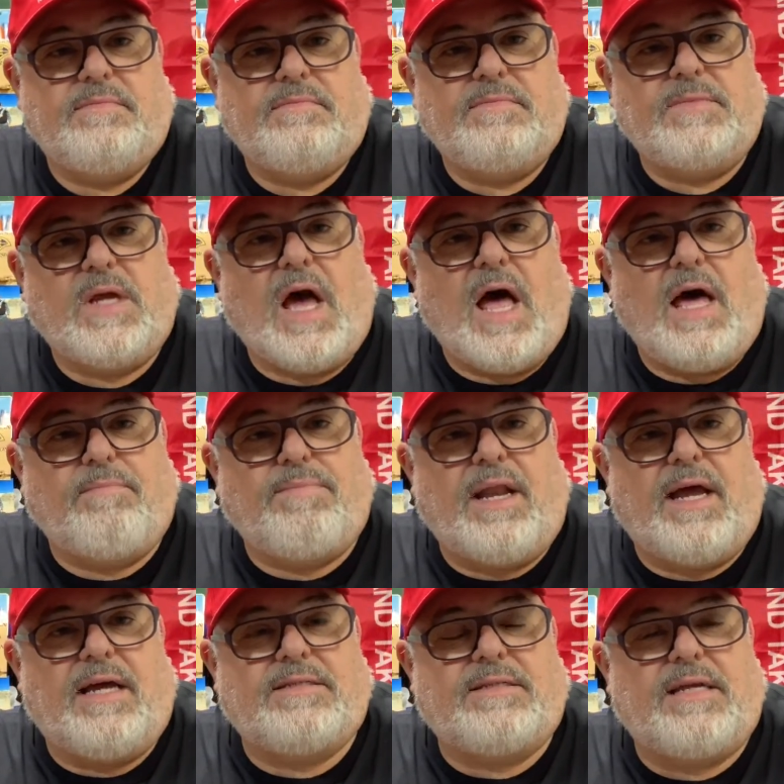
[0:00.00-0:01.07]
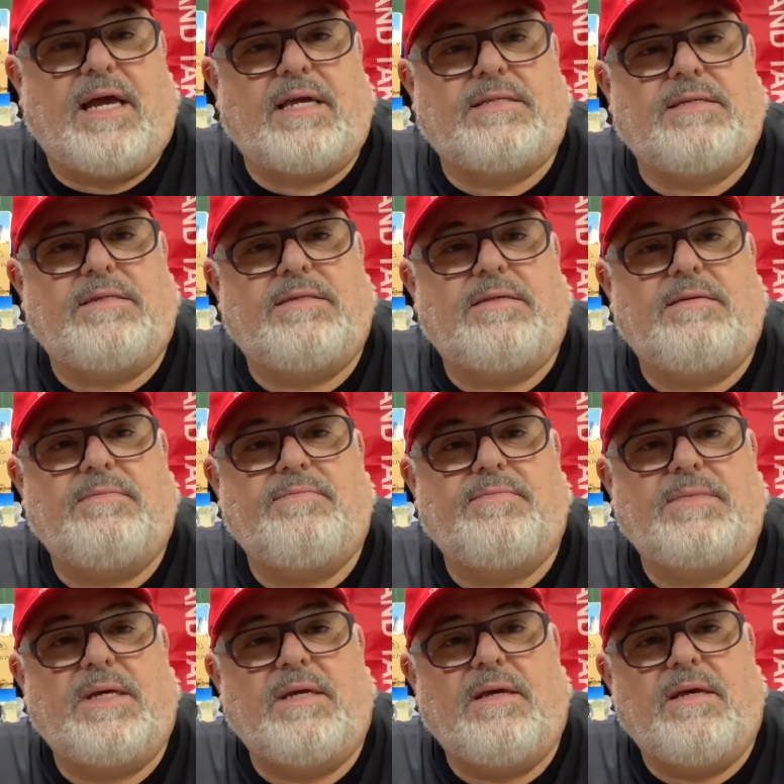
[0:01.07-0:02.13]
God bless Texas,
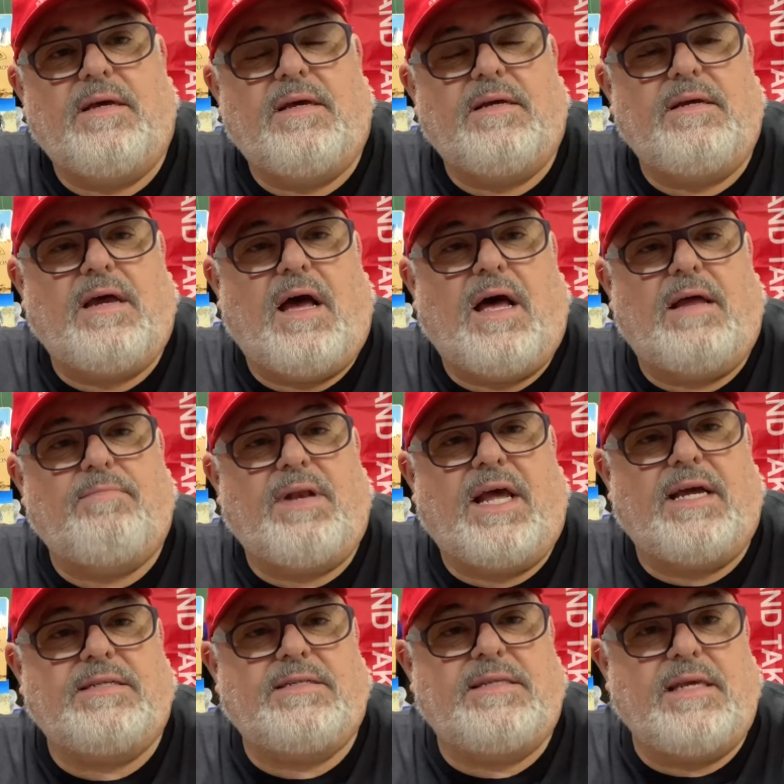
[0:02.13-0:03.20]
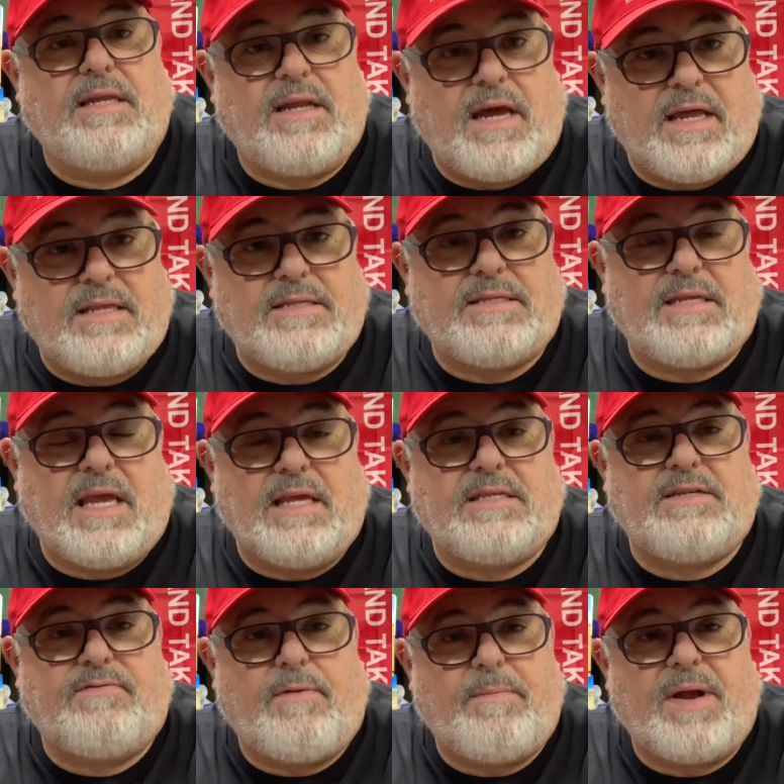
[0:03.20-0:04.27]
God bless the United States
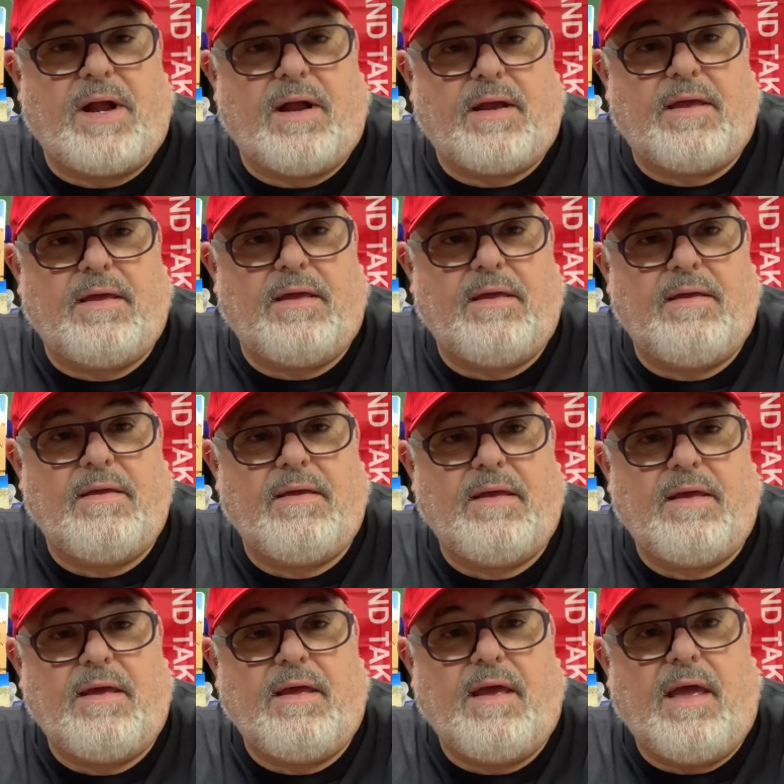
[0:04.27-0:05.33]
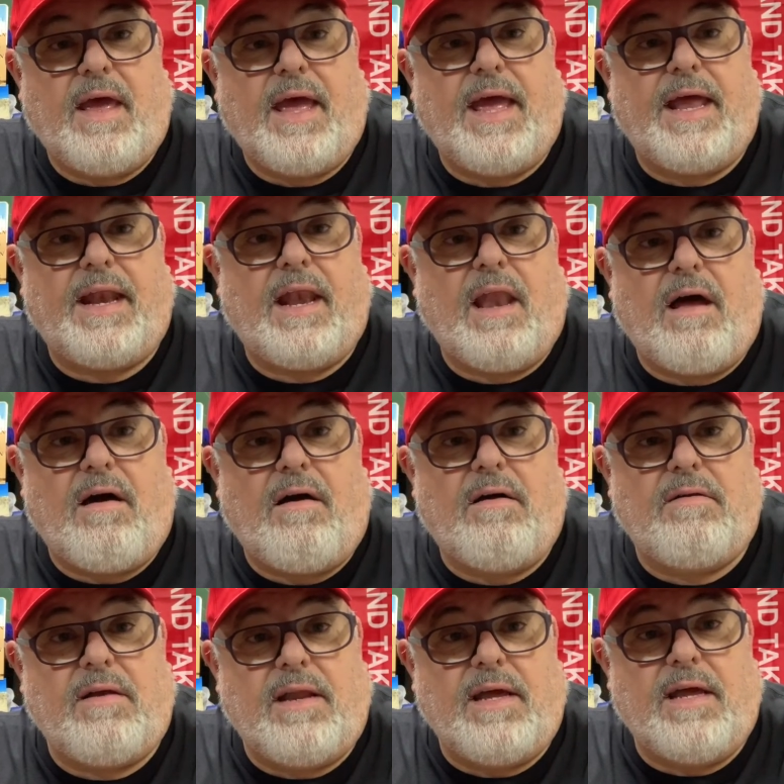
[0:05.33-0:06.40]
of America, and
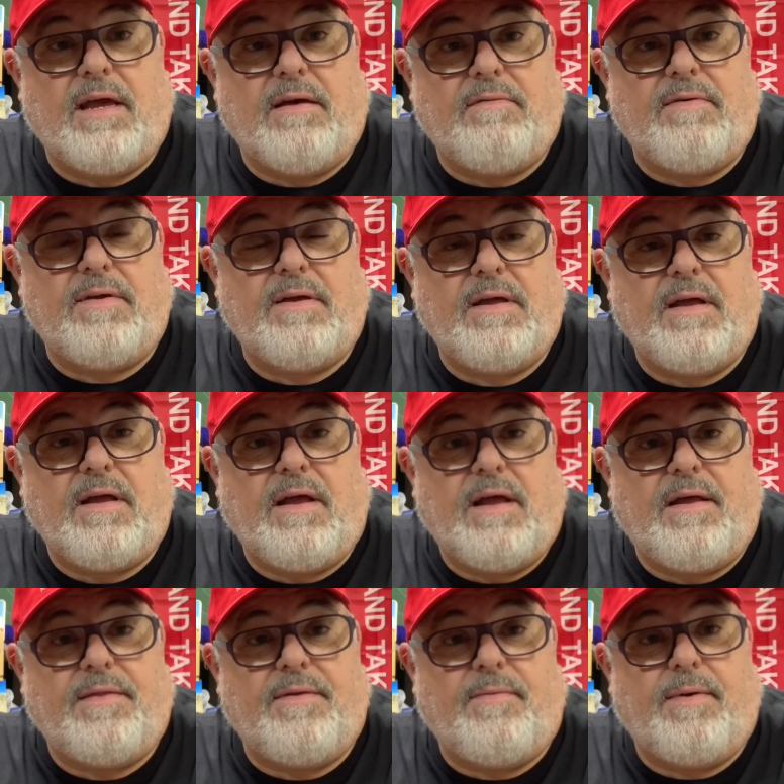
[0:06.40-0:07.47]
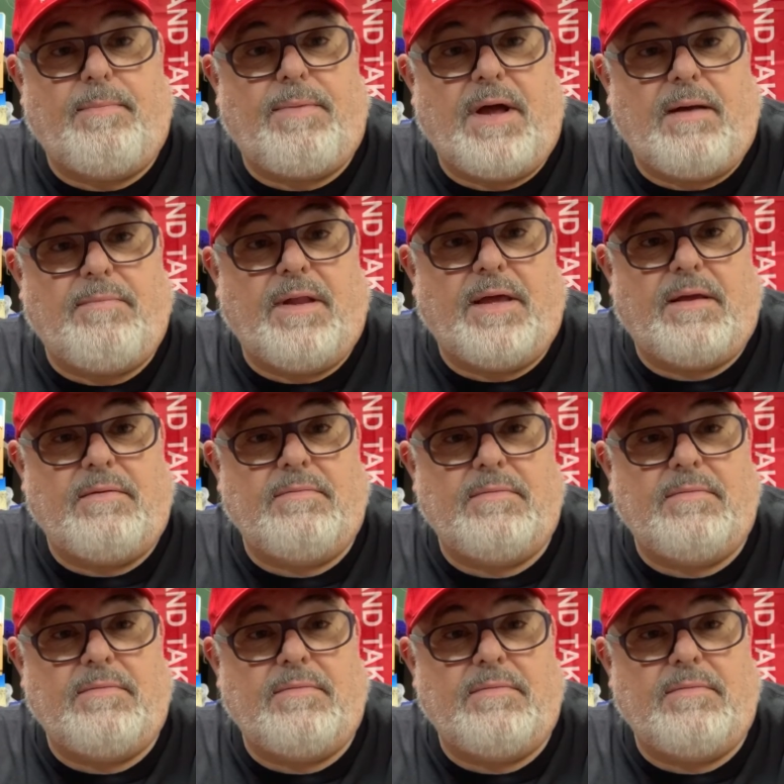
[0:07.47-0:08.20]
long live the Republic.